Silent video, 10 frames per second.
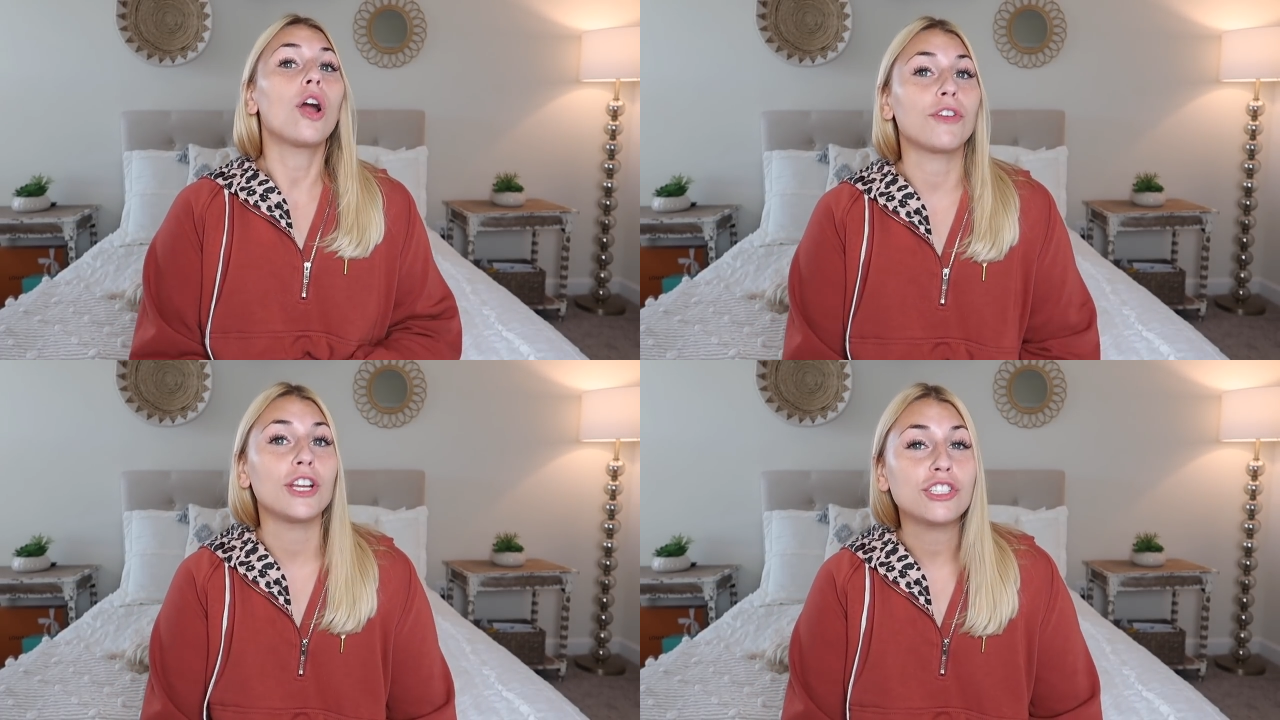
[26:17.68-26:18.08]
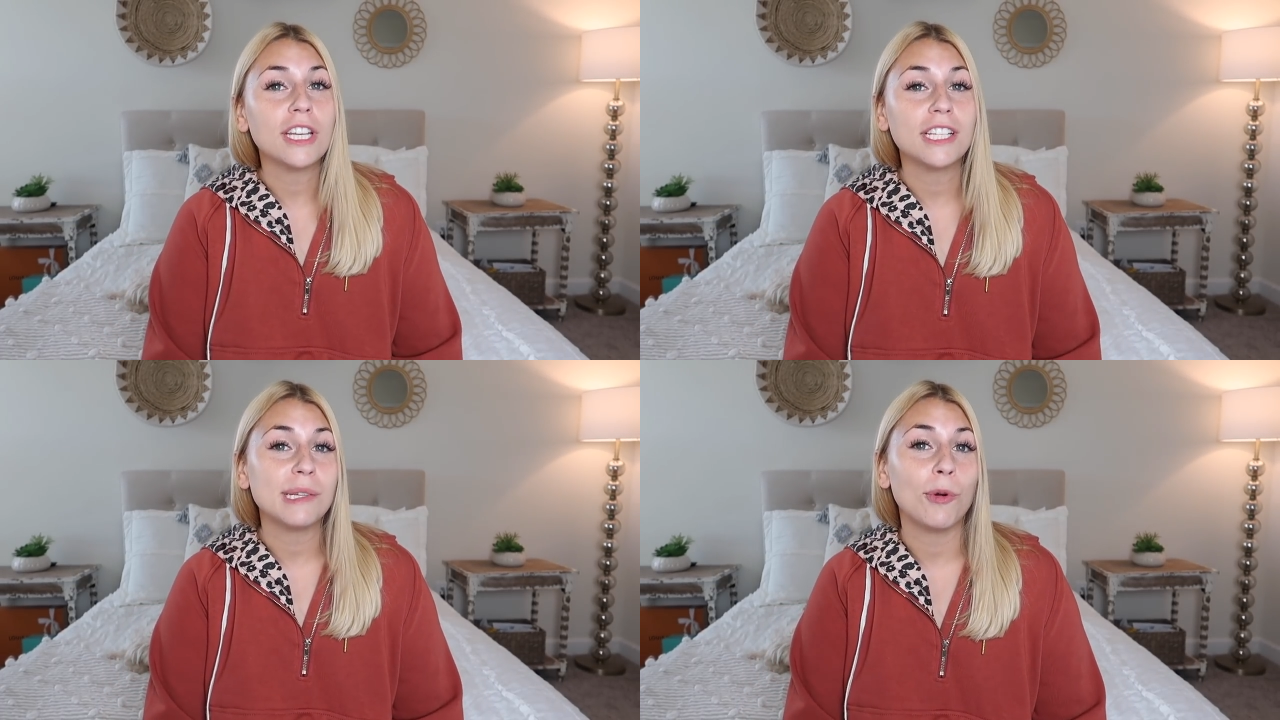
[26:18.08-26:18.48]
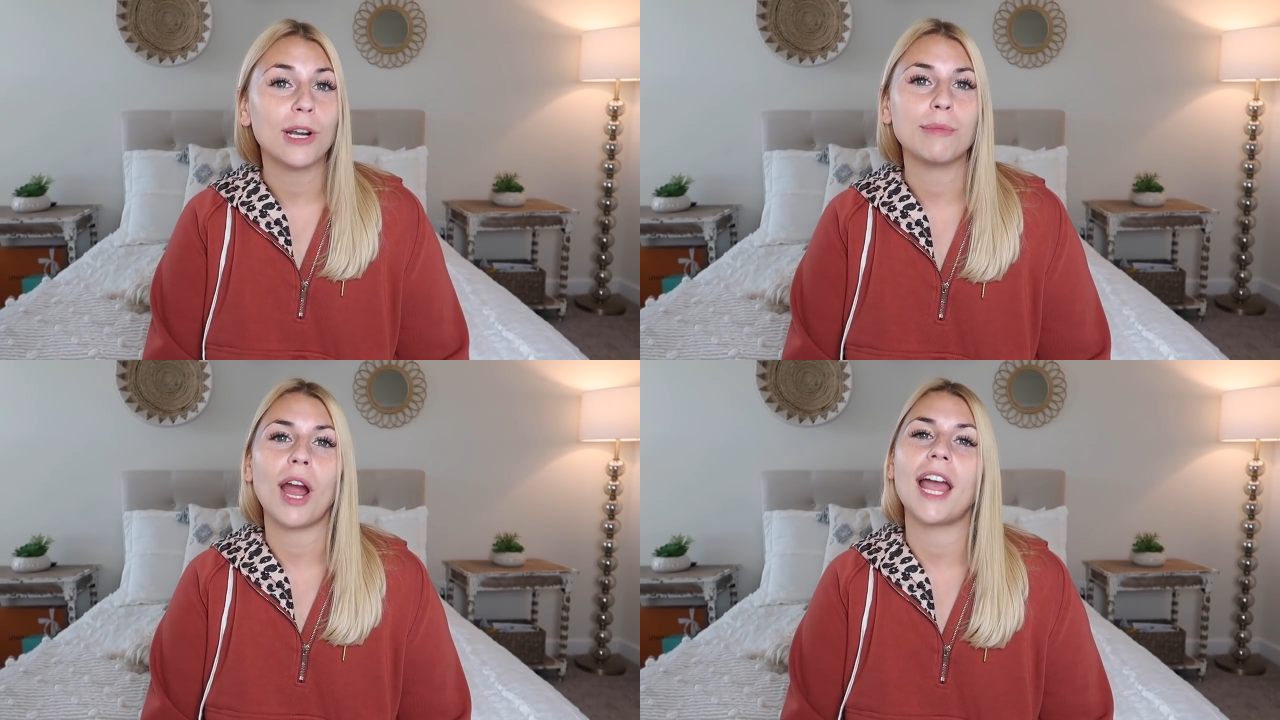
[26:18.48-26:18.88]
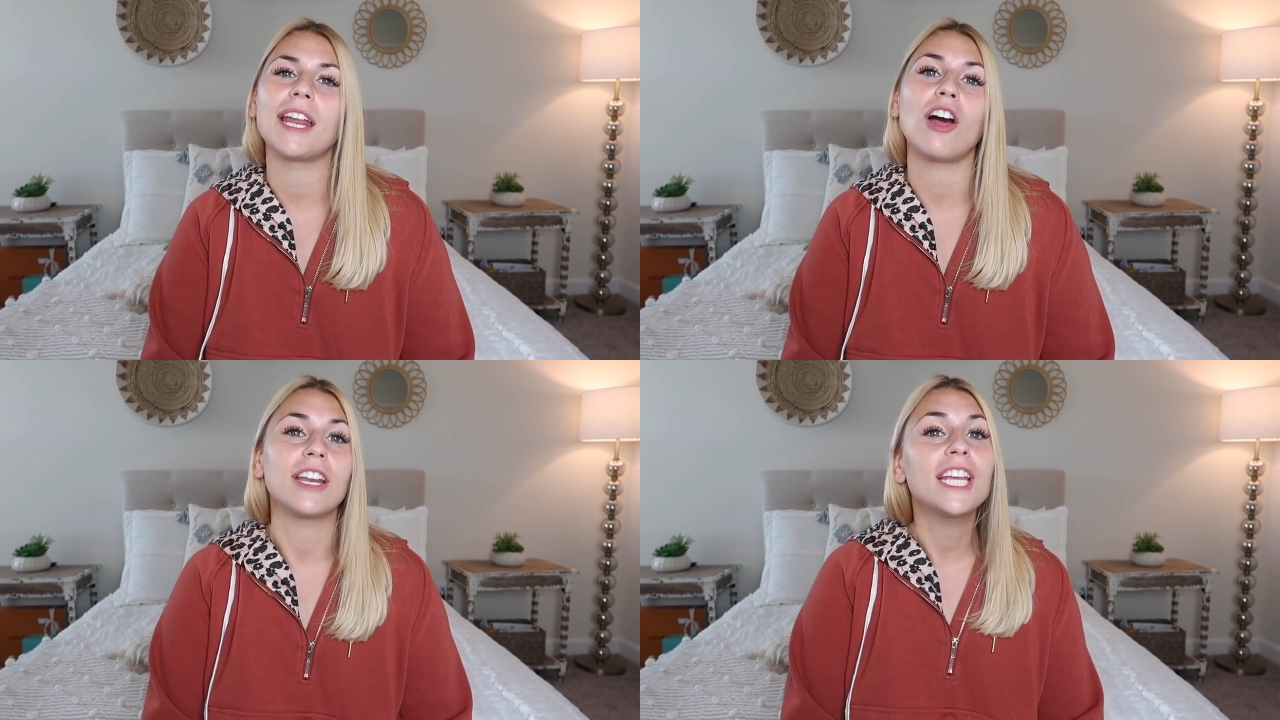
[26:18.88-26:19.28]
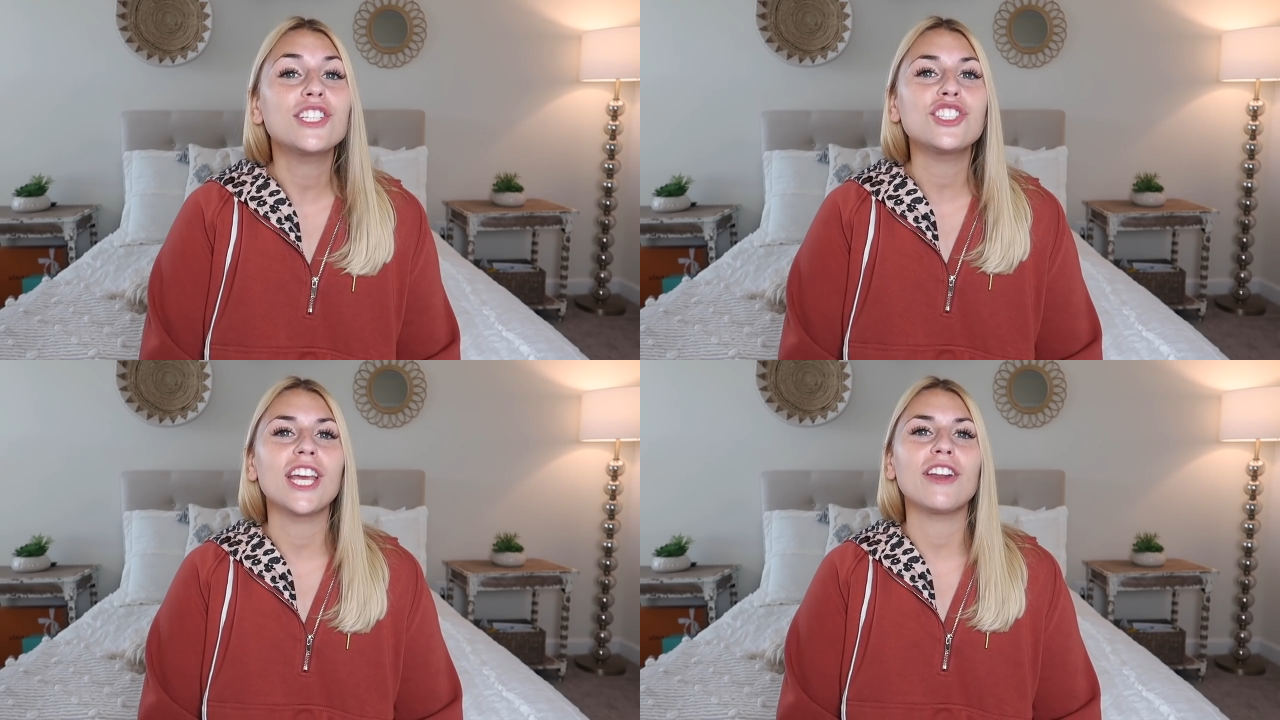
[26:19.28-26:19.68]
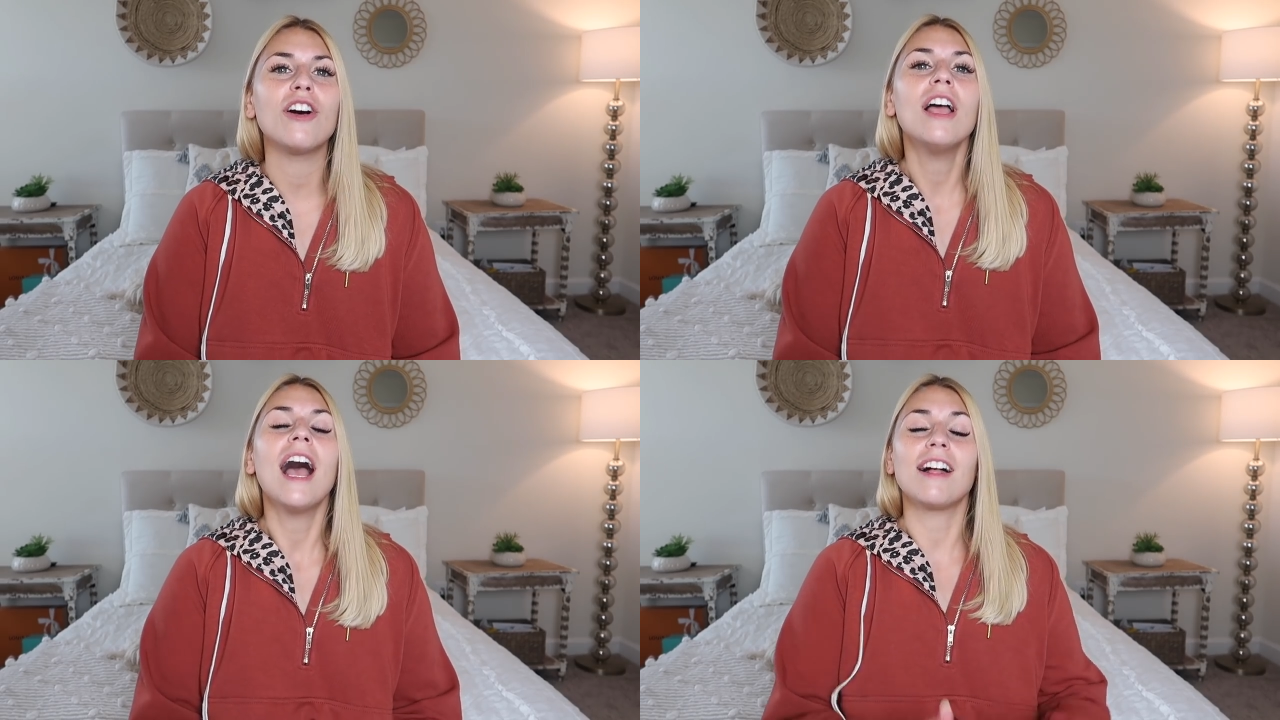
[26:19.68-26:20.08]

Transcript: or if you're interested in supporting Brian on his channel,